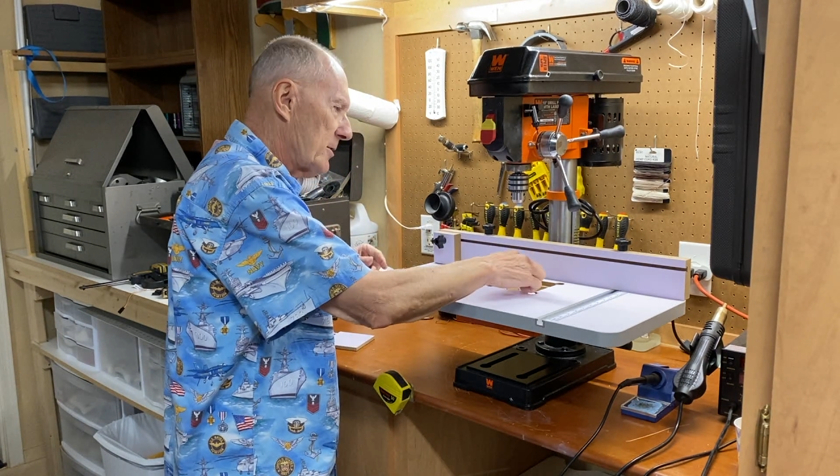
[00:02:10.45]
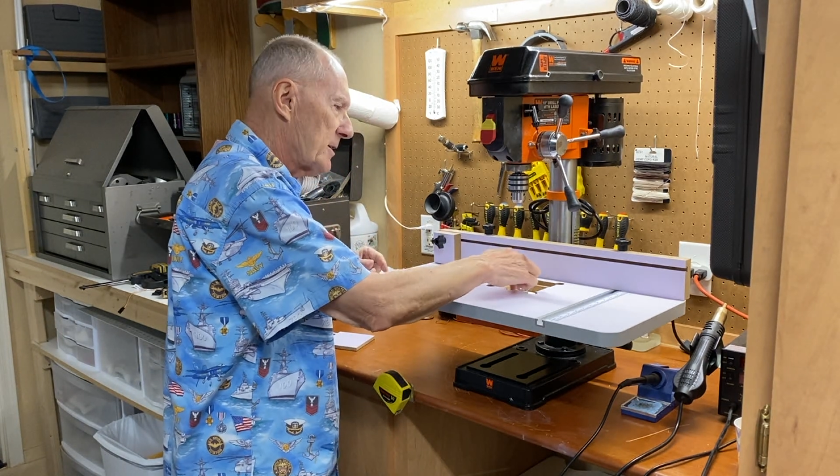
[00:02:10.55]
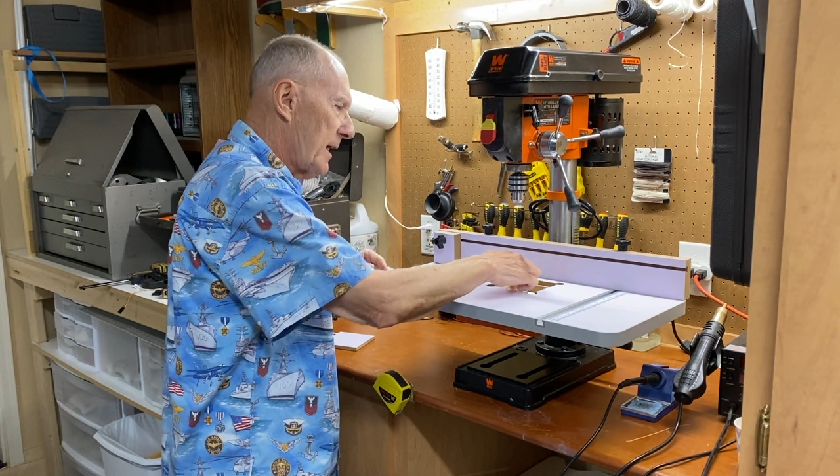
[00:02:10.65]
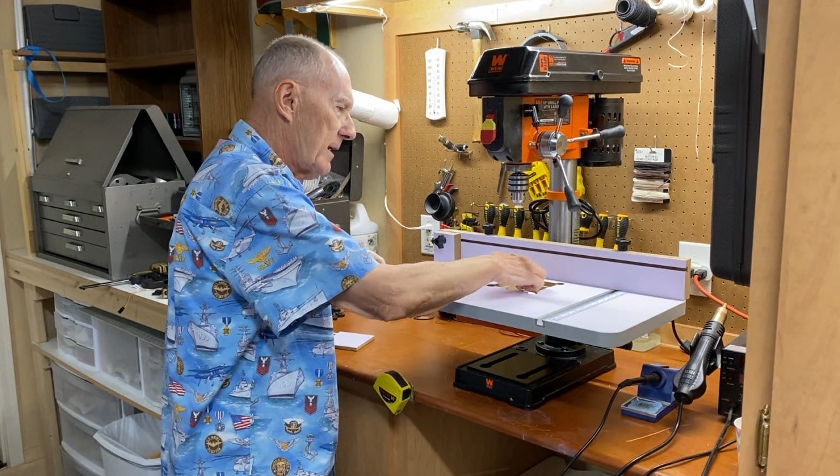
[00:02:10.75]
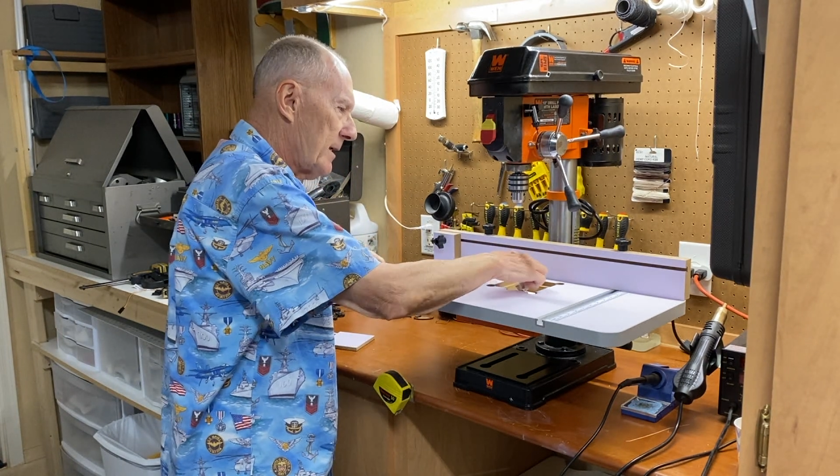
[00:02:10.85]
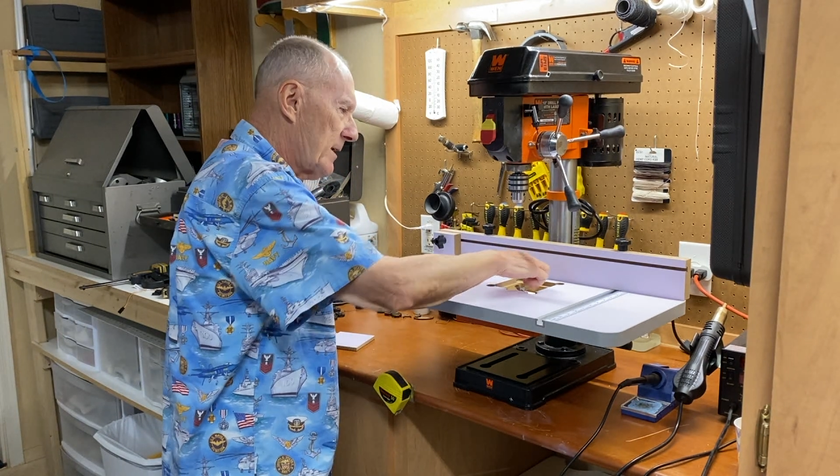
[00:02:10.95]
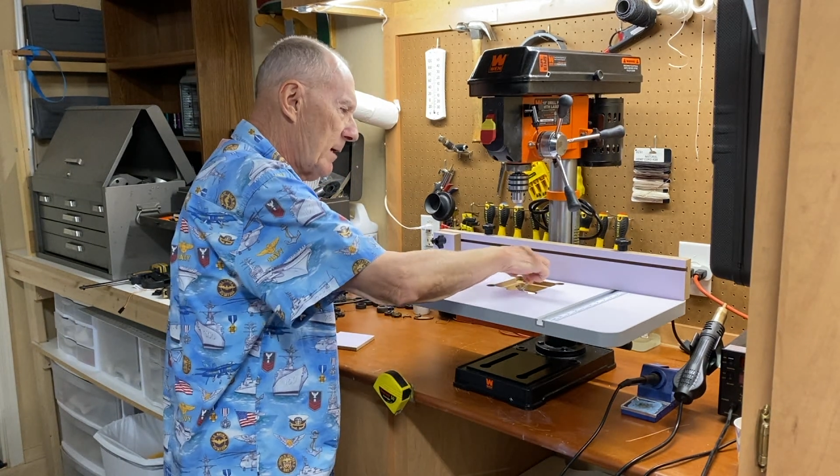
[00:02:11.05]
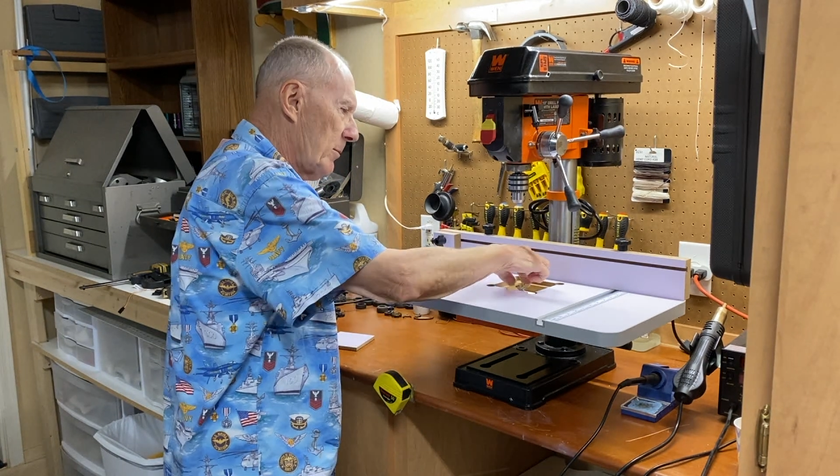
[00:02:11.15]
tighten the table